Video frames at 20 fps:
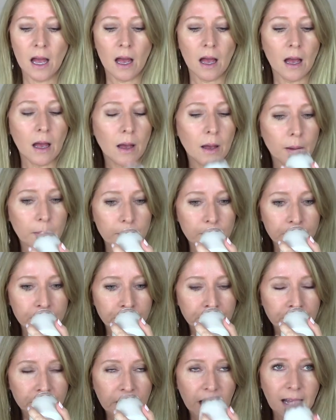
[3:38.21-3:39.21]
um,
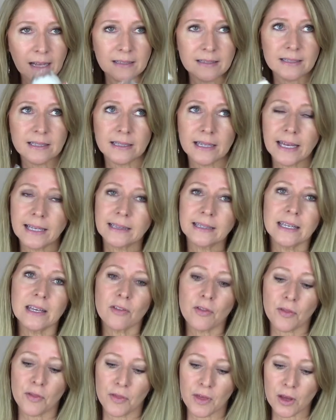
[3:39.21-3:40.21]
a slightly
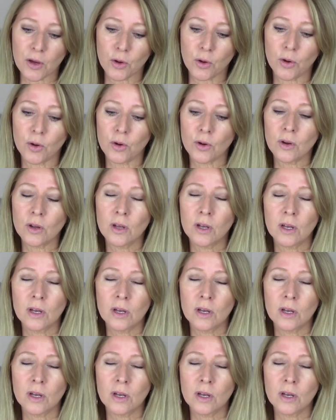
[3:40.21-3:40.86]
thicker